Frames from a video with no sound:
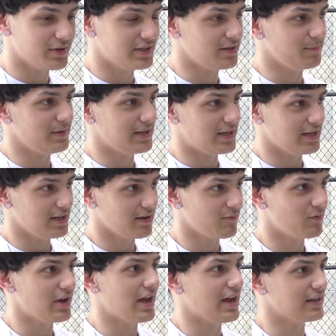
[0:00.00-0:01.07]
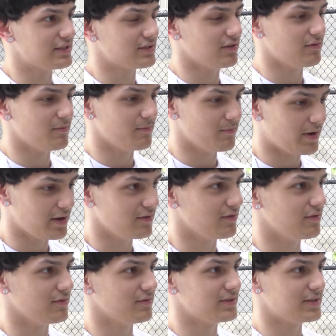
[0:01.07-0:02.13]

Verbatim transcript: but in the beginning we had some minor